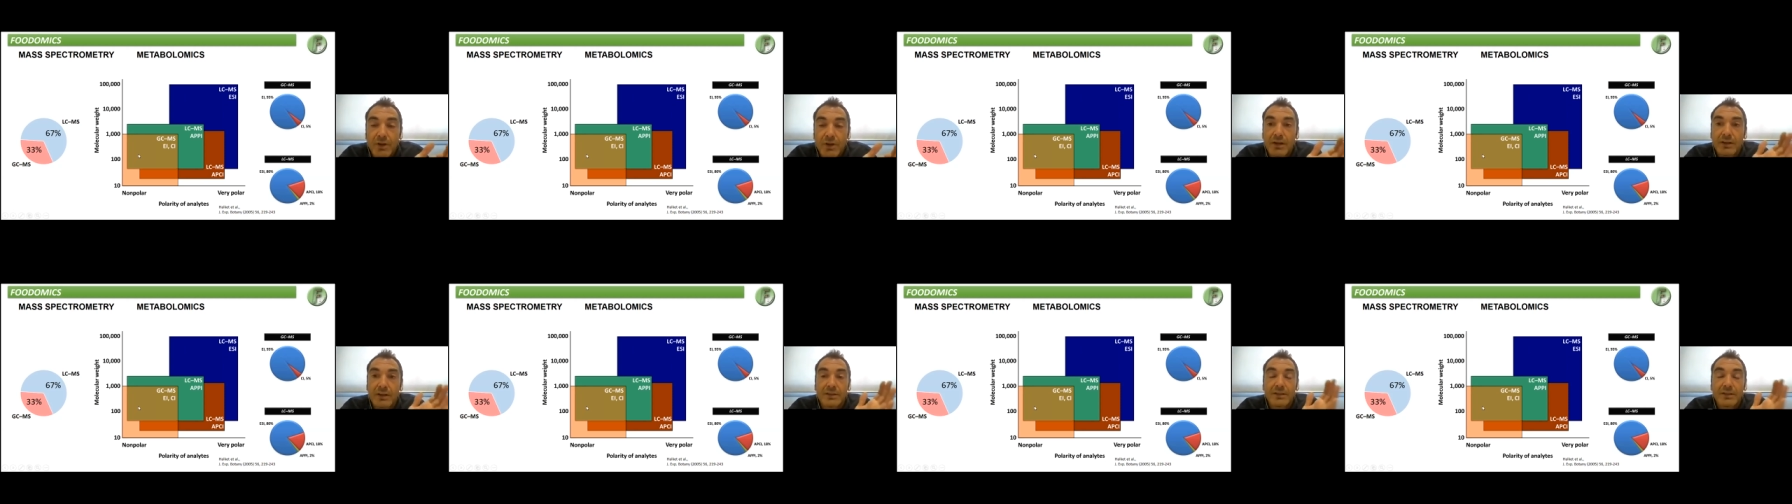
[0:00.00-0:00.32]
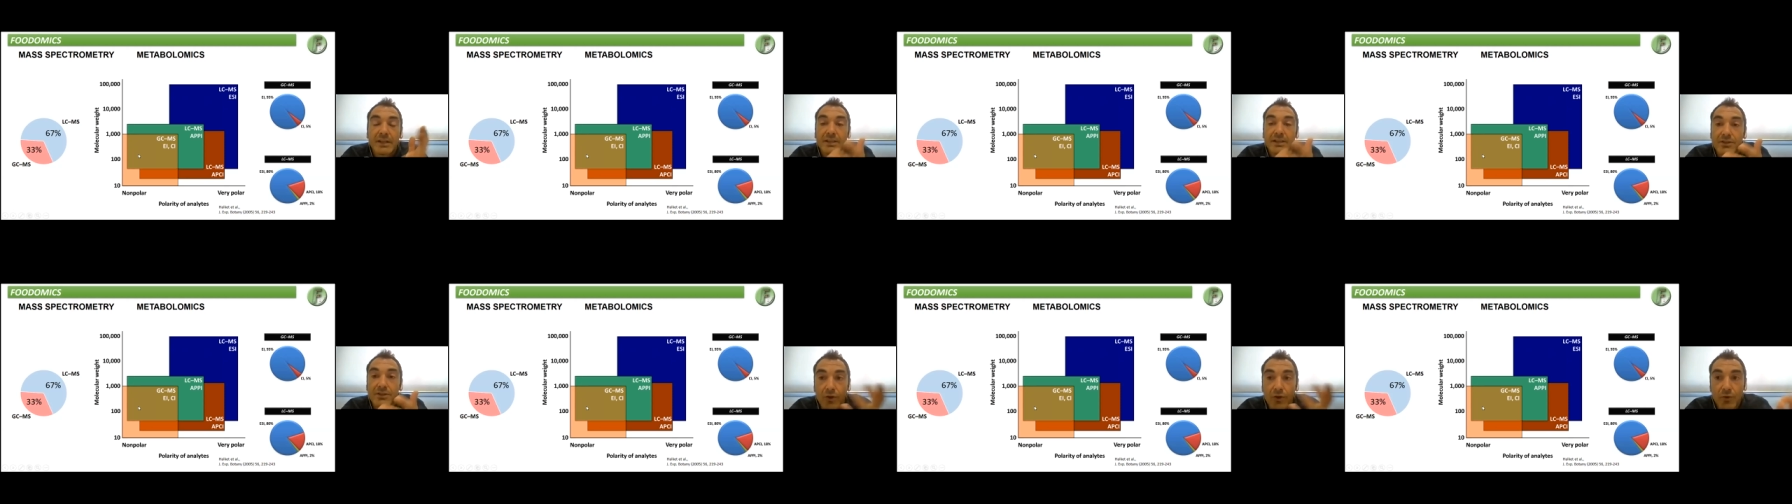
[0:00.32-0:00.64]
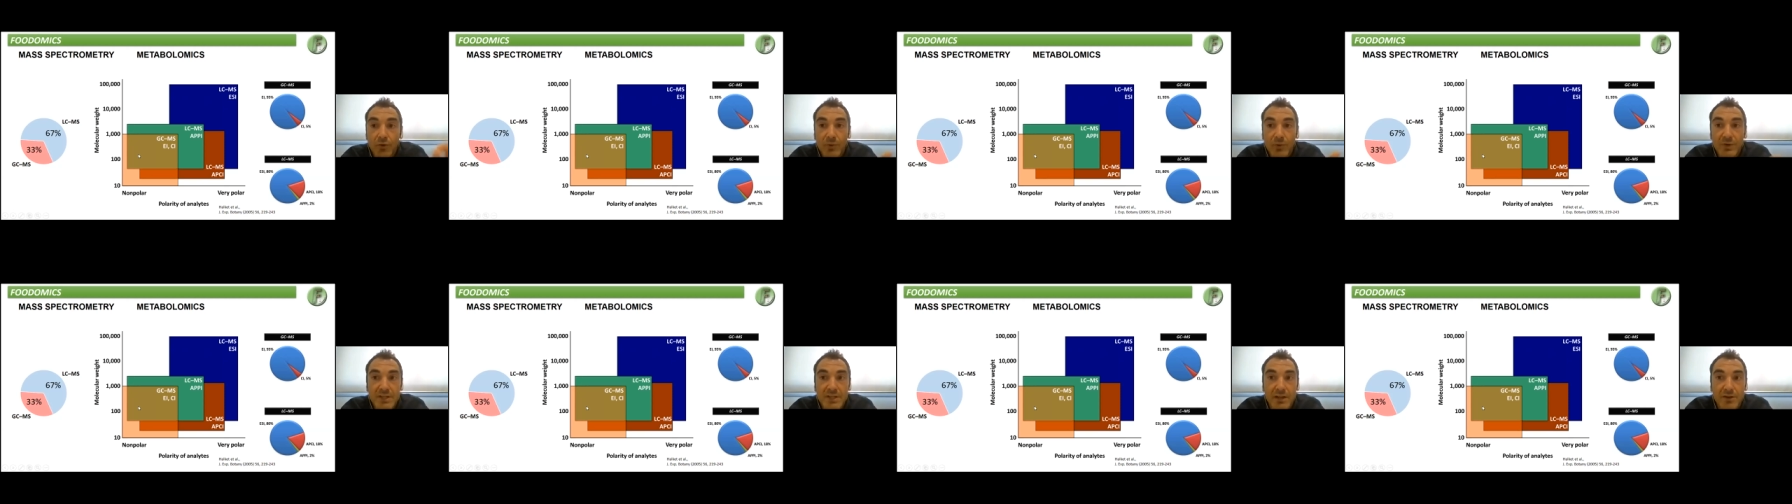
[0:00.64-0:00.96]
uh, there is
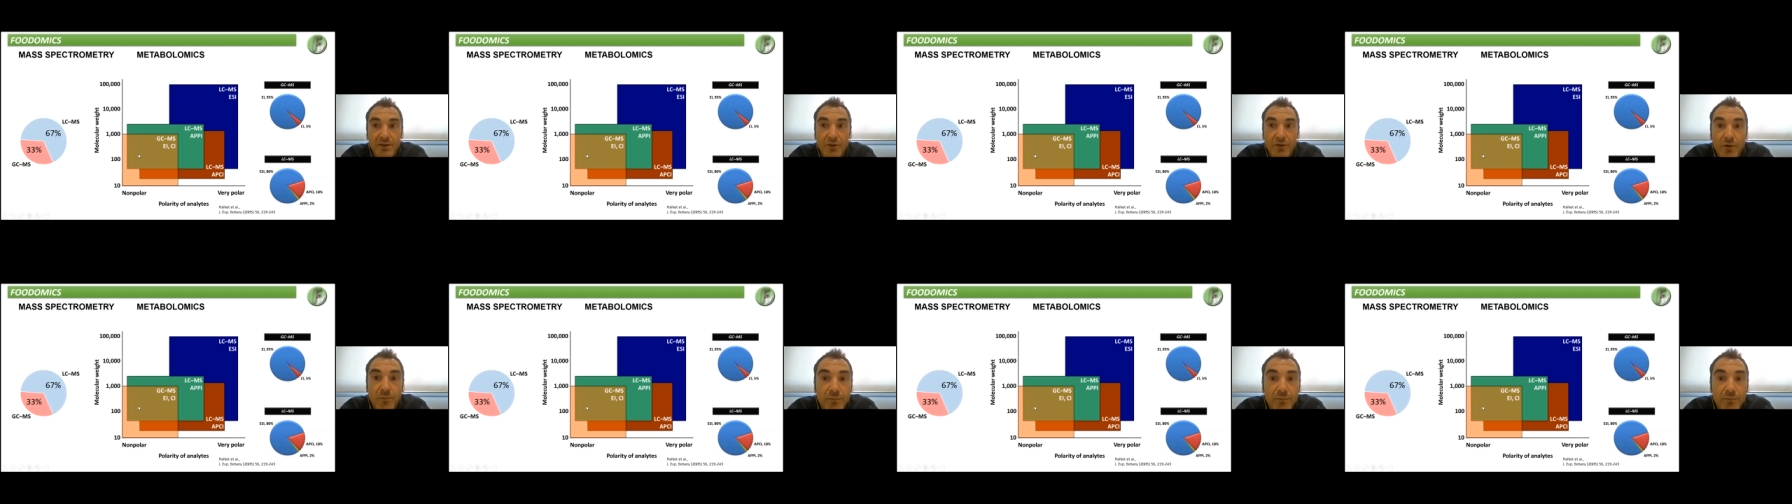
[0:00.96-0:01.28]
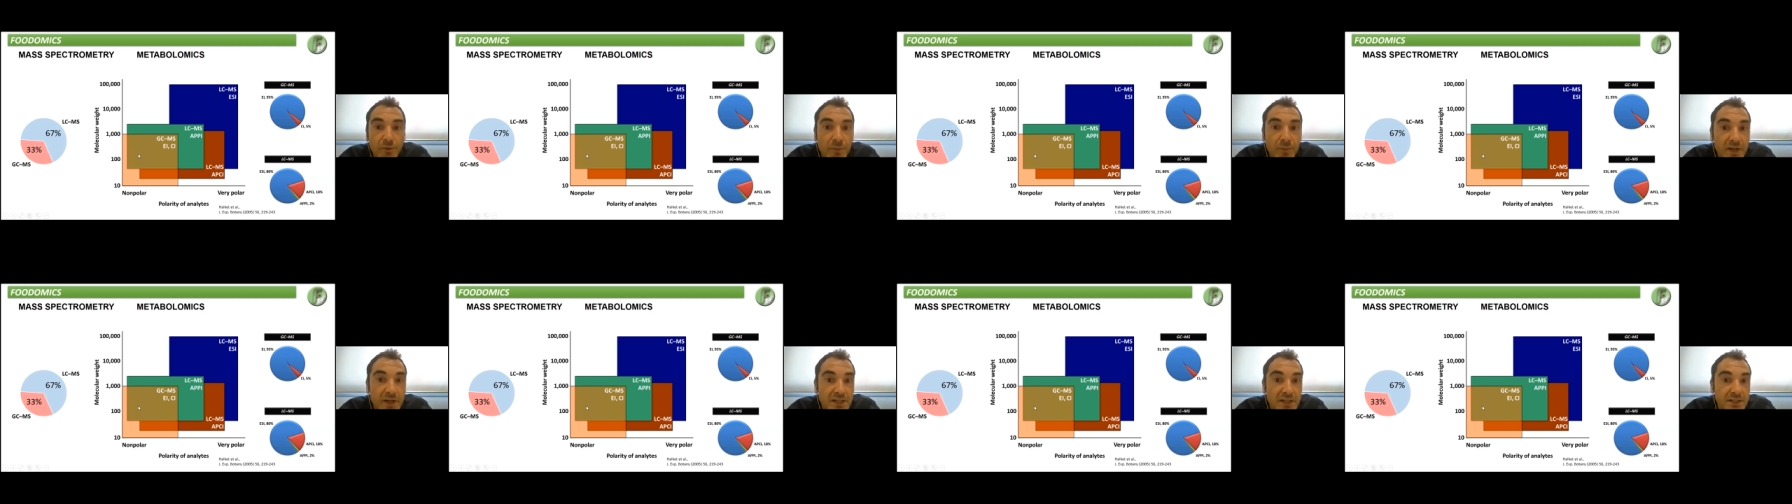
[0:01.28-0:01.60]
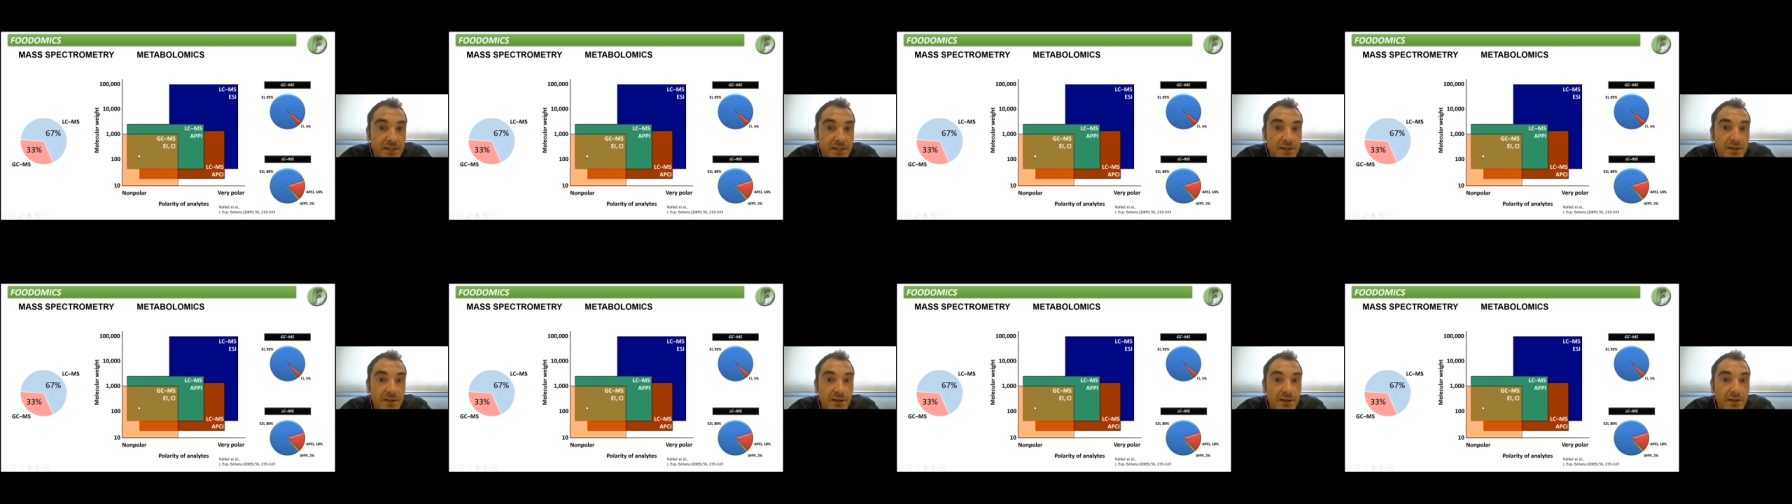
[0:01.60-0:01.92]
always a compromise